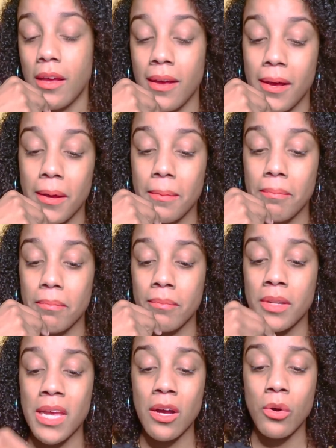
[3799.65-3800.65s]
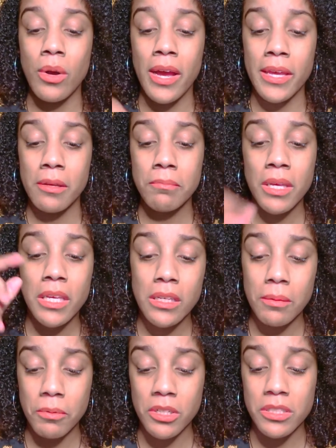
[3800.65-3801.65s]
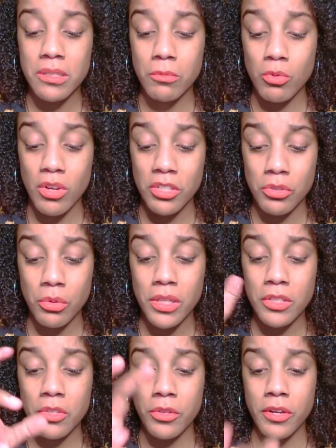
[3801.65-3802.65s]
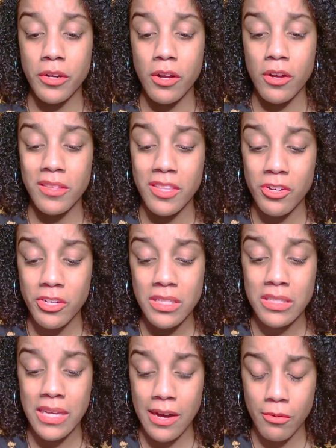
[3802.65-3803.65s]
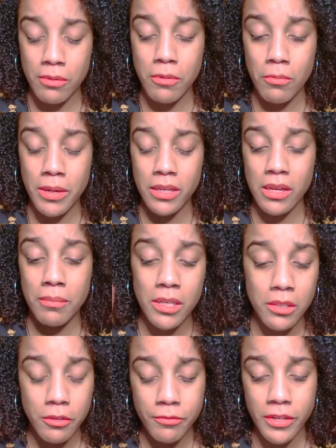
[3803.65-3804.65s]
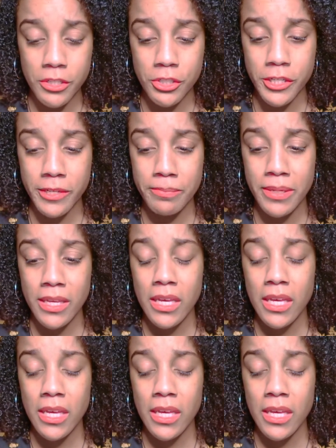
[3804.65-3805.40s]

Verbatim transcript: Um, now, I am picking up on some grudge holding, so there there is a tower moment coming in their friendship.